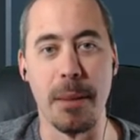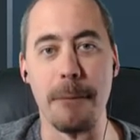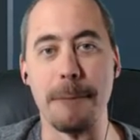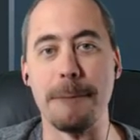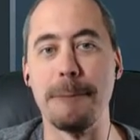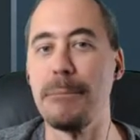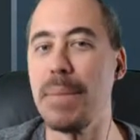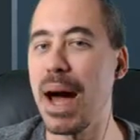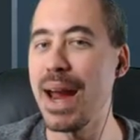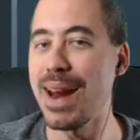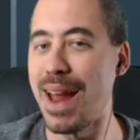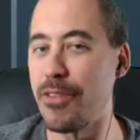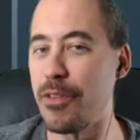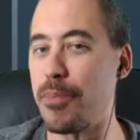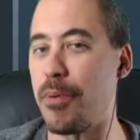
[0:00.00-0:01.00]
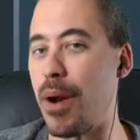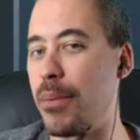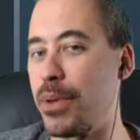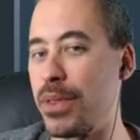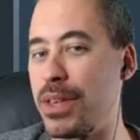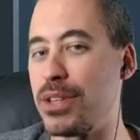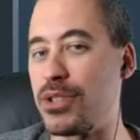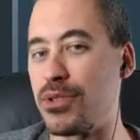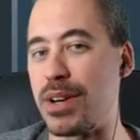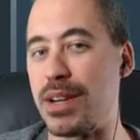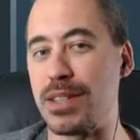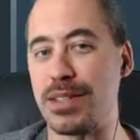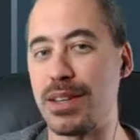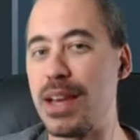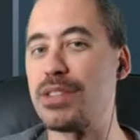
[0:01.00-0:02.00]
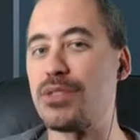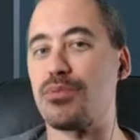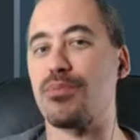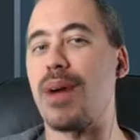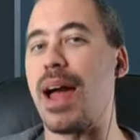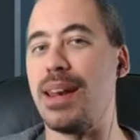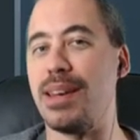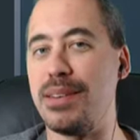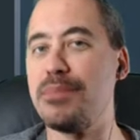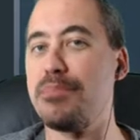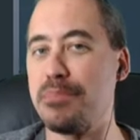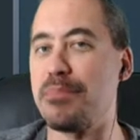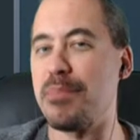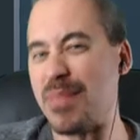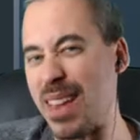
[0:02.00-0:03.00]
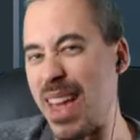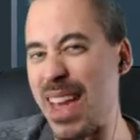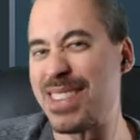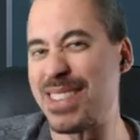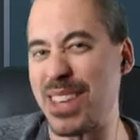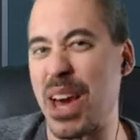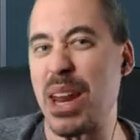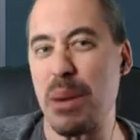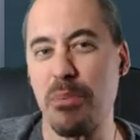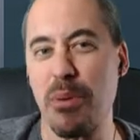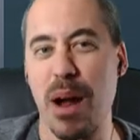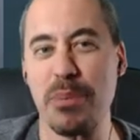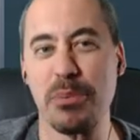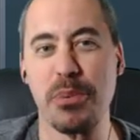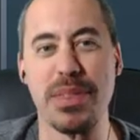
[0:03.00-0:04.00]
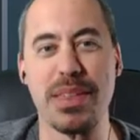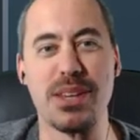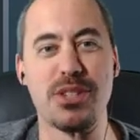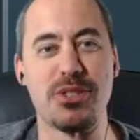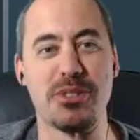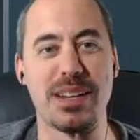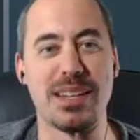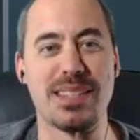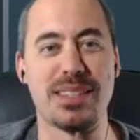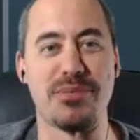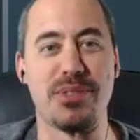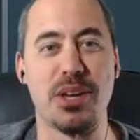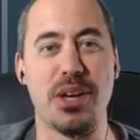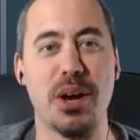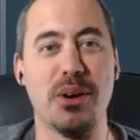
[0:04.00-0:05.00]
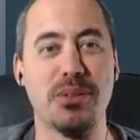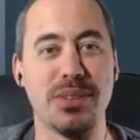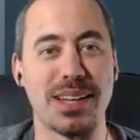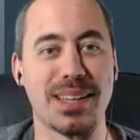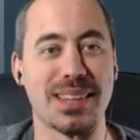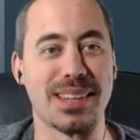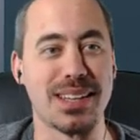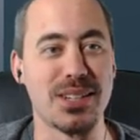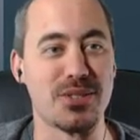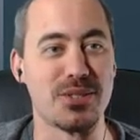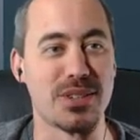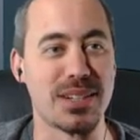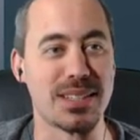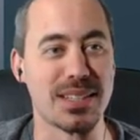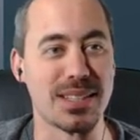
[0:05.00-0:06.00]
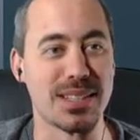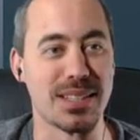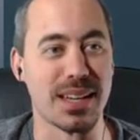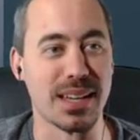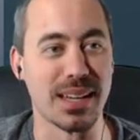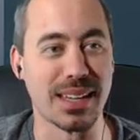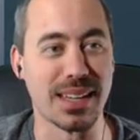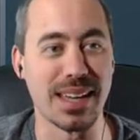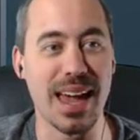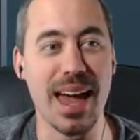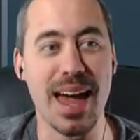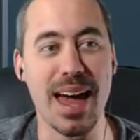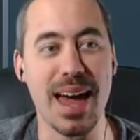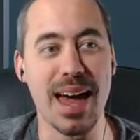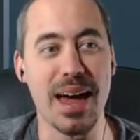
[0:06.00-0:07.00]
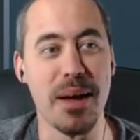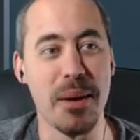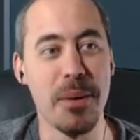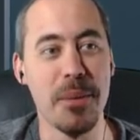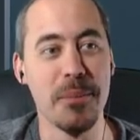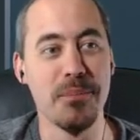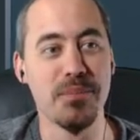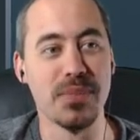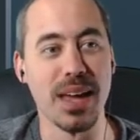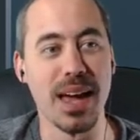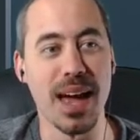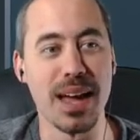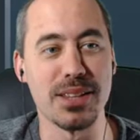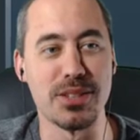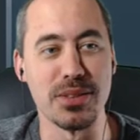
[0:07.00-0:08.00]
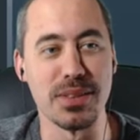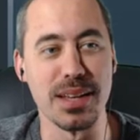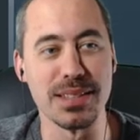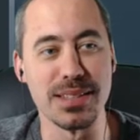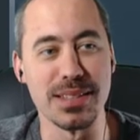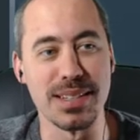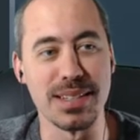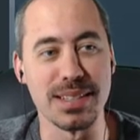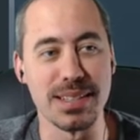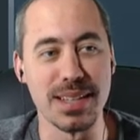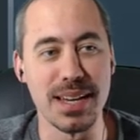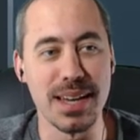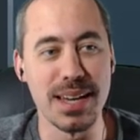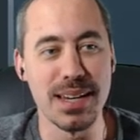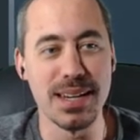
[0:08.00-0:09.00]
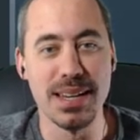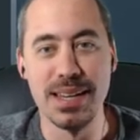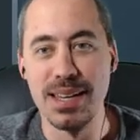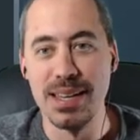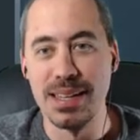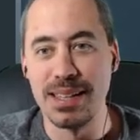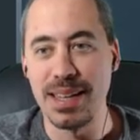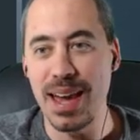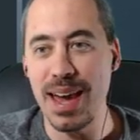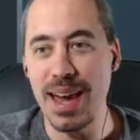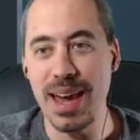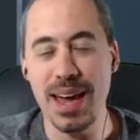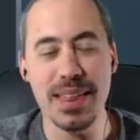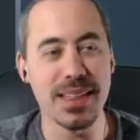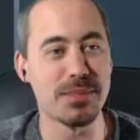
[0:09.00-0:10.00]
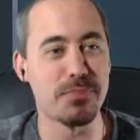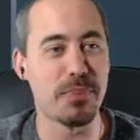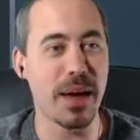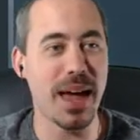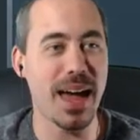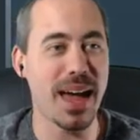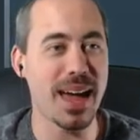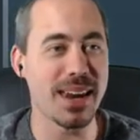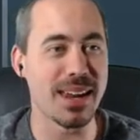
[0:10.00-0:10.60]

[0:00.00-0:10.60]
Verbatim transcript: Might have a problem with injuries. It's red he's got a problem with injuries. If you go look at the injuries, it's like, yeah, yeah, 2016, yeah, that's bad.